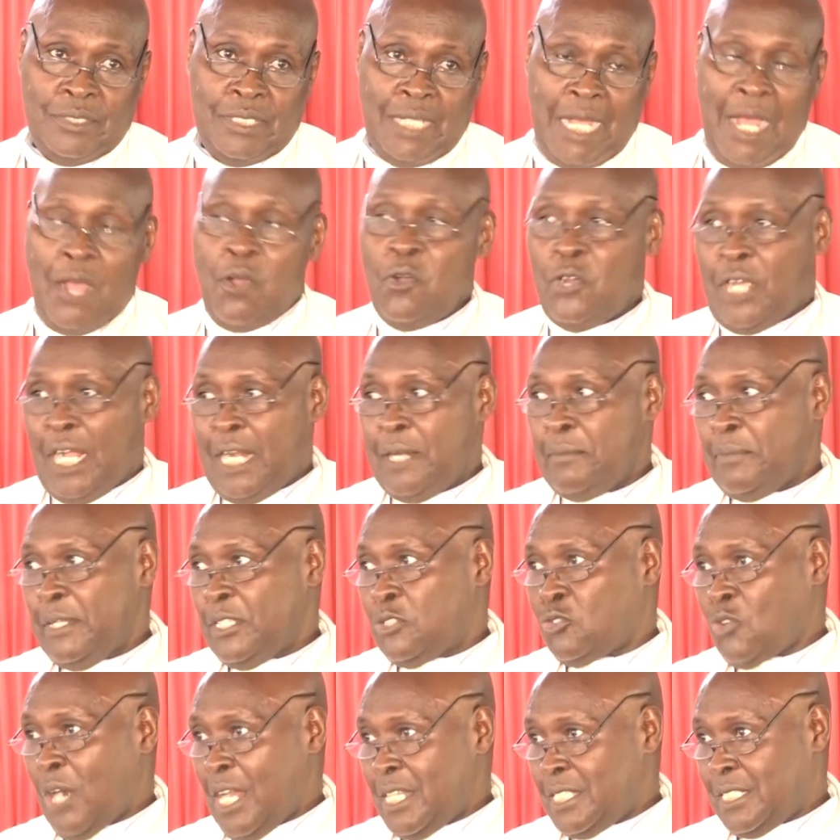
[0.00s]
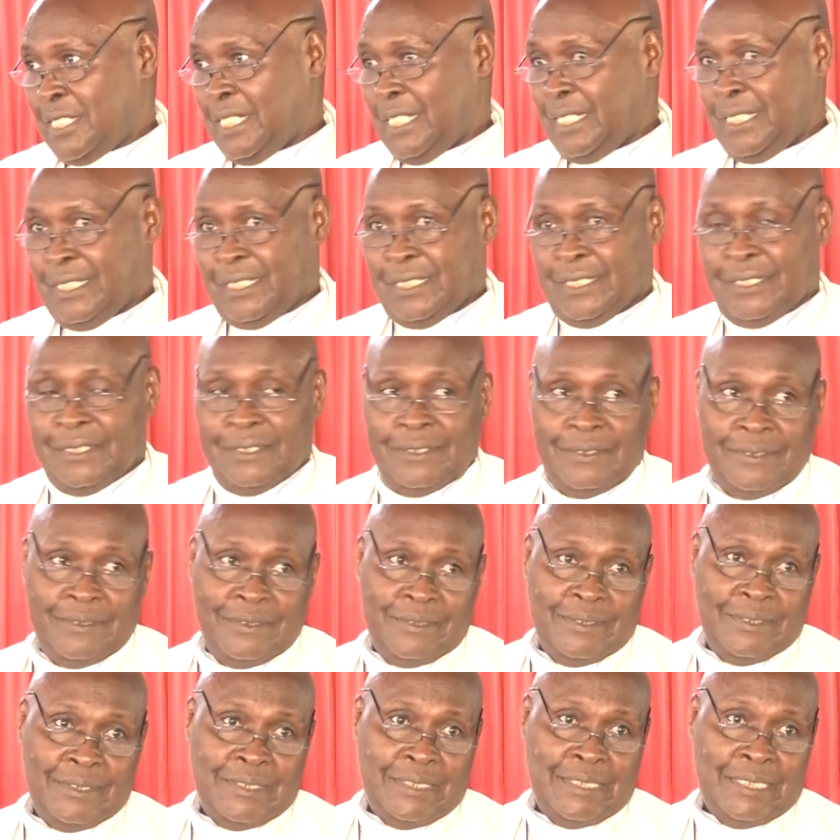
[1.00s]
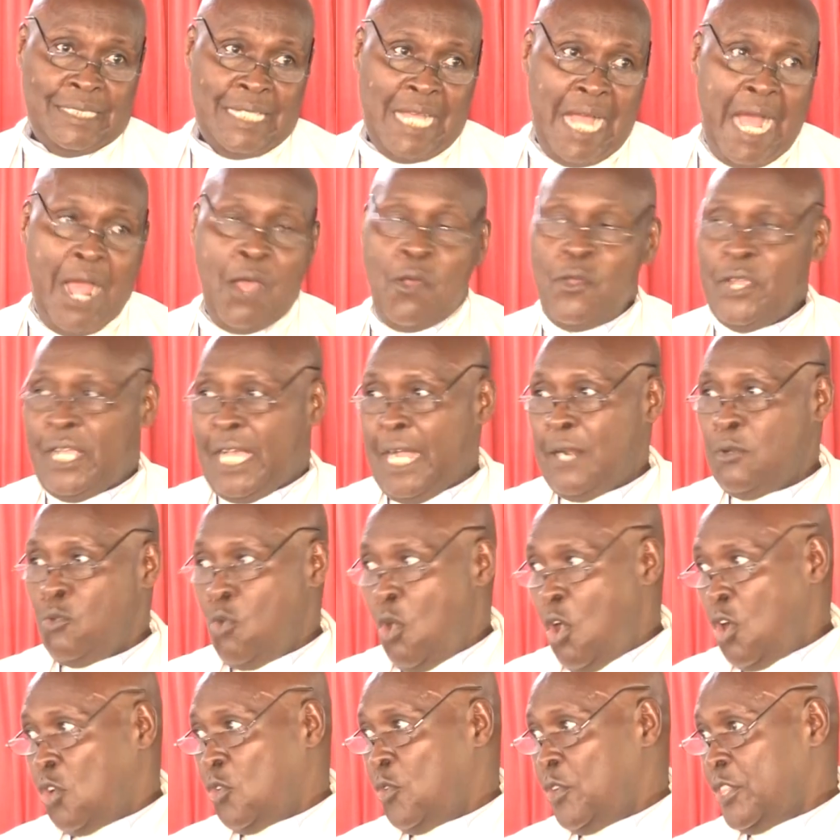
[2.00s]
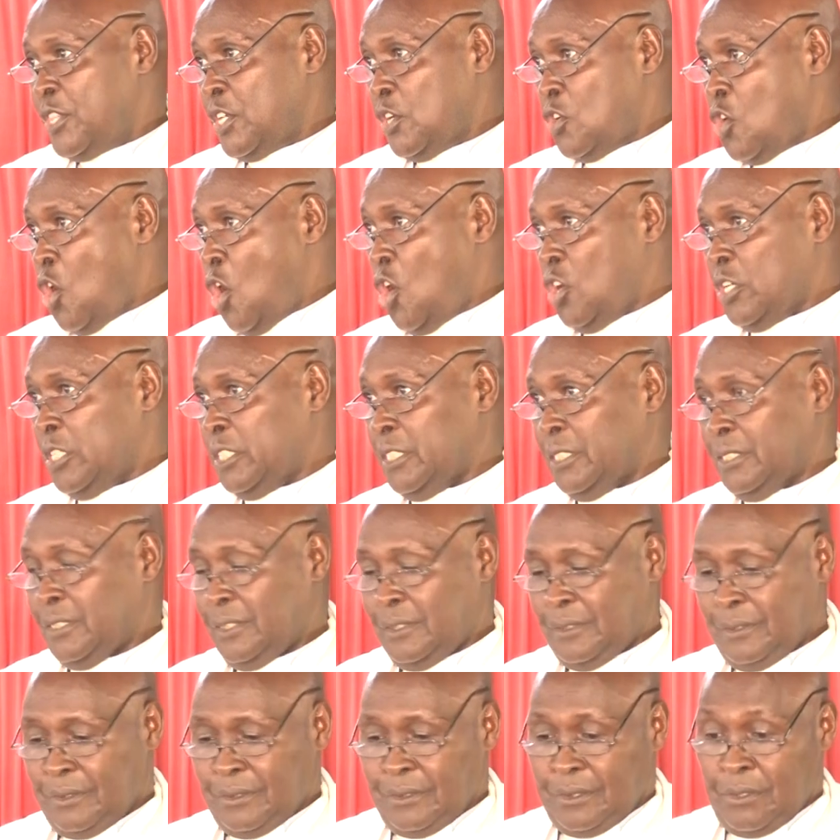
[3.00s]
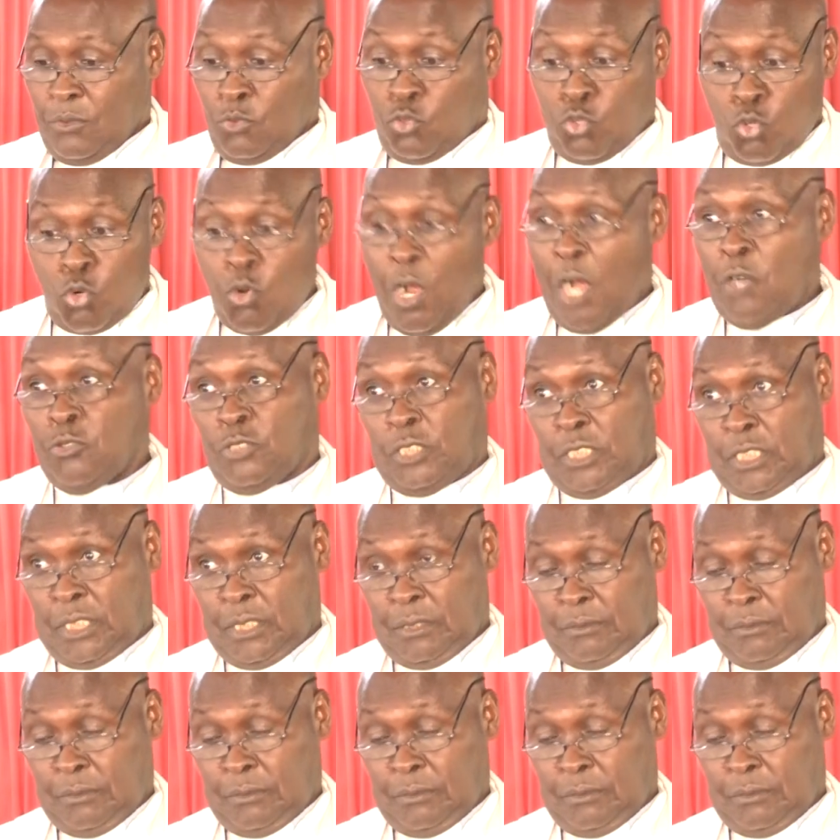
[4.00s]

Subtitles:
How we can be trusted. How we can walk with God throughout